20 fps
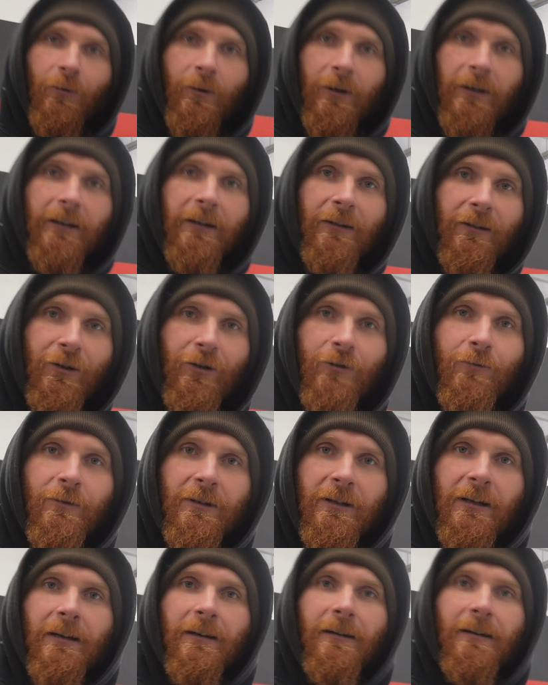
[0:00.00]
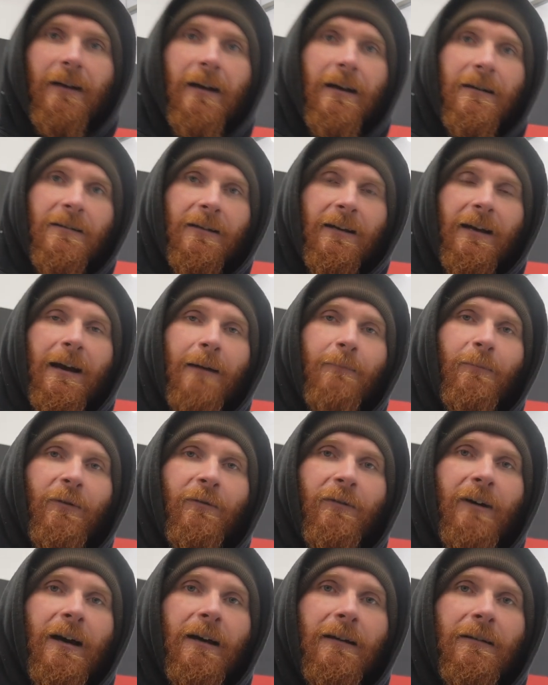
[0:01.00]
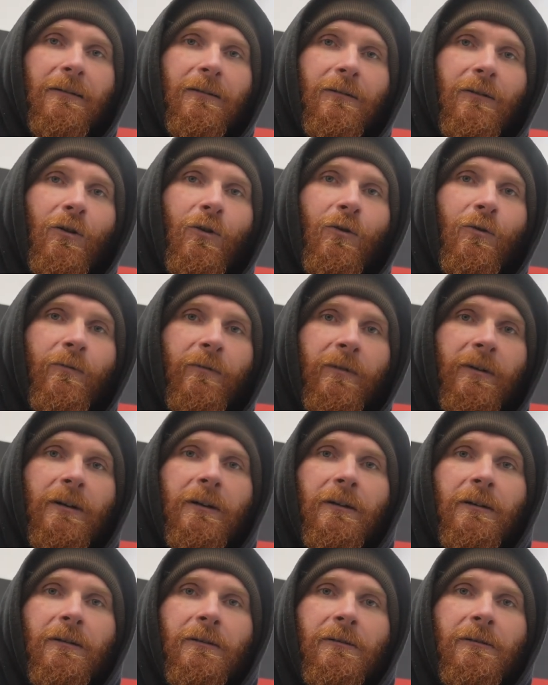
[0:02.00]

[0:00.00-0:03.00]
I can use it as a camper van over